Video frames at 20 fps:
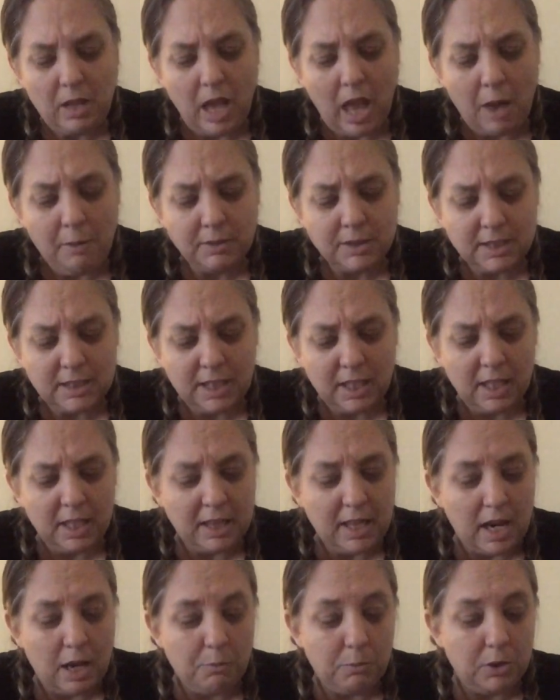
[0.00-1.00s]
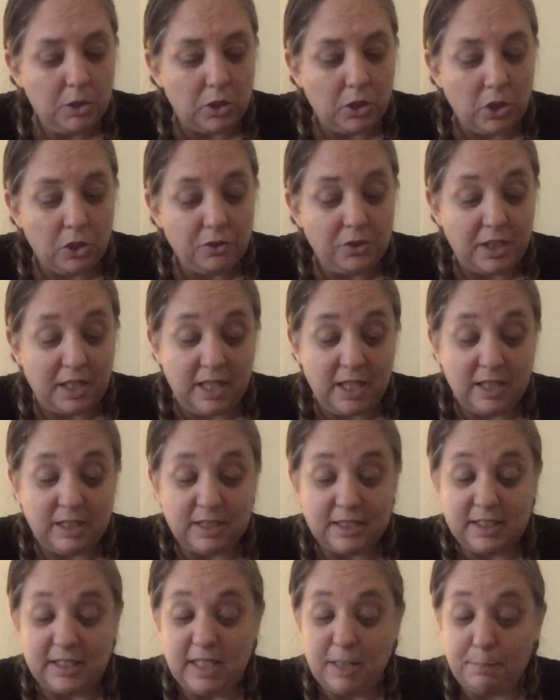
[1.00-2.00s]
I was thinking that it wouldn't hurt the kid
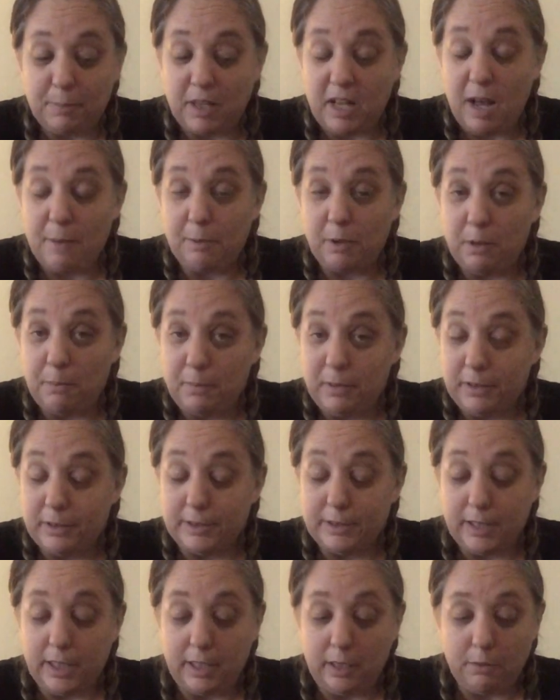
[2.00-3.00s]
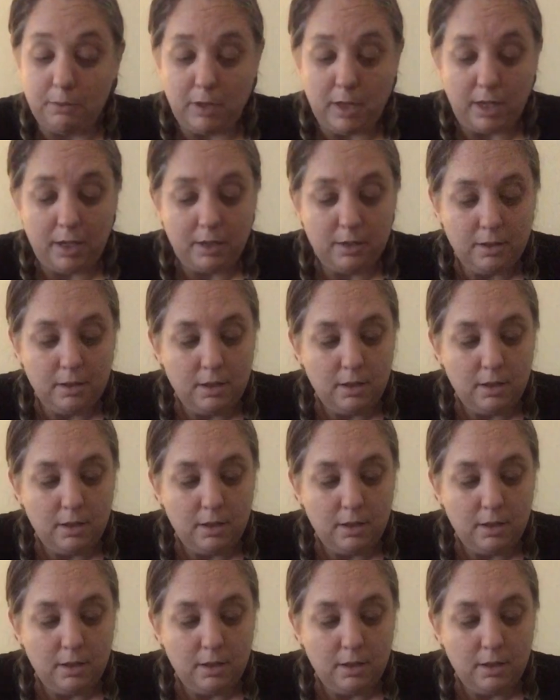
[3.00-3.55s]
to skip a couple of meals anyway.